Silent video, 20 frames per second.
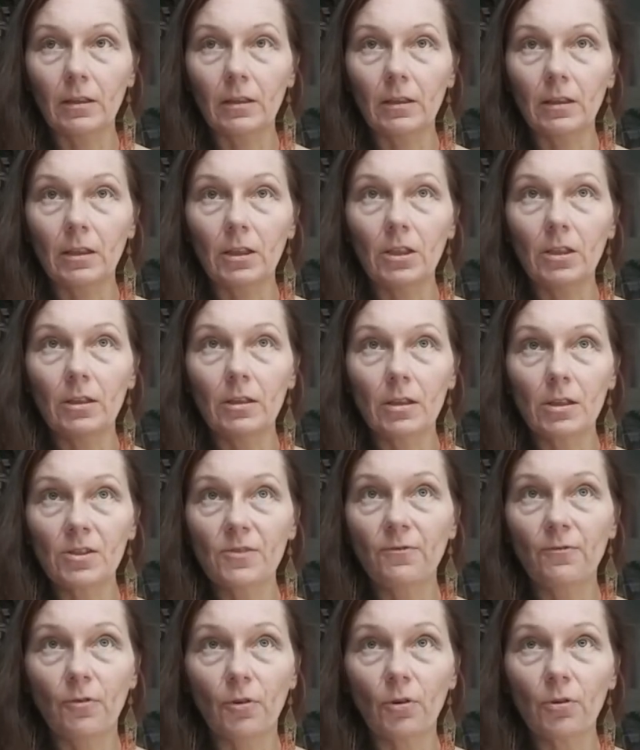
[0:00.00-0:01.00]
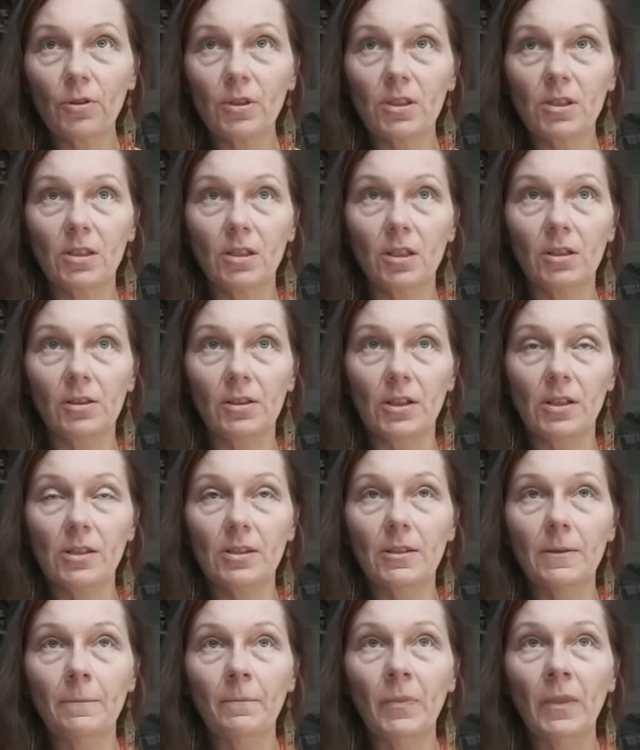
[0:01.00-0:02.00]
in this fourth
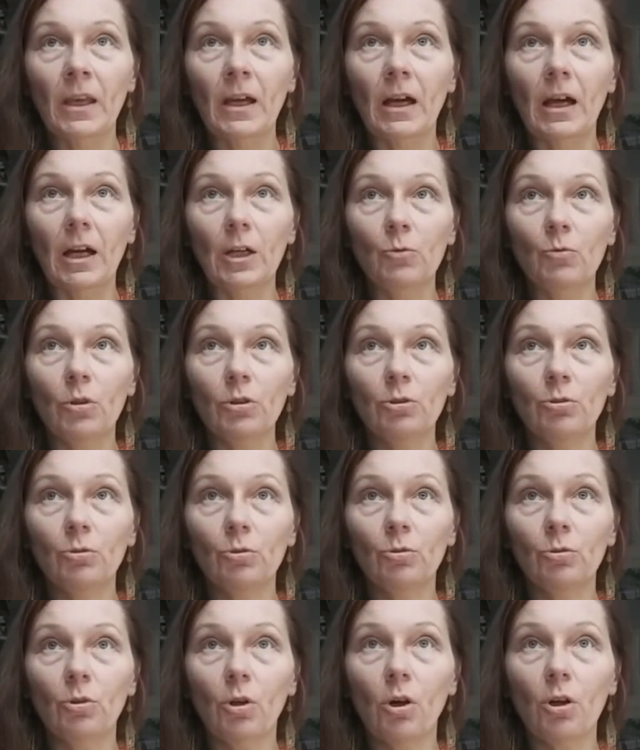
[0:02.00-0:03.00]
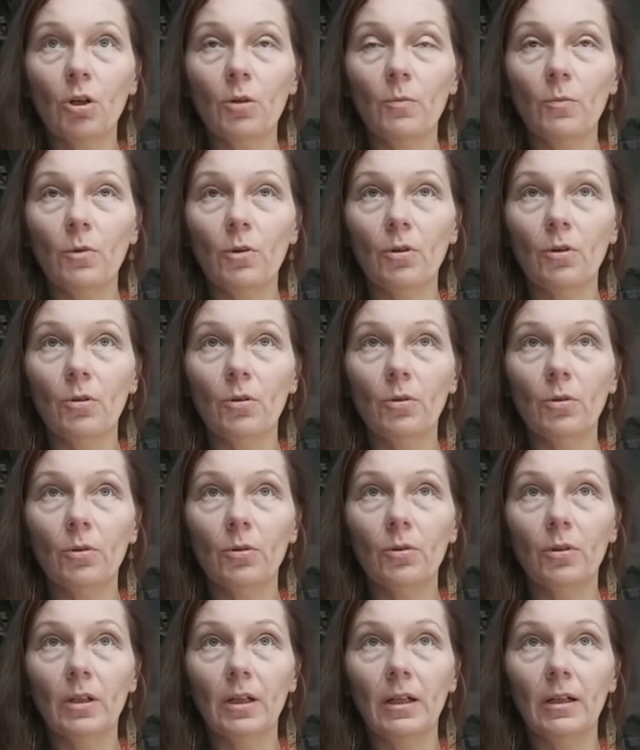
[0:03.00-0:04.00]
series, I want to talk more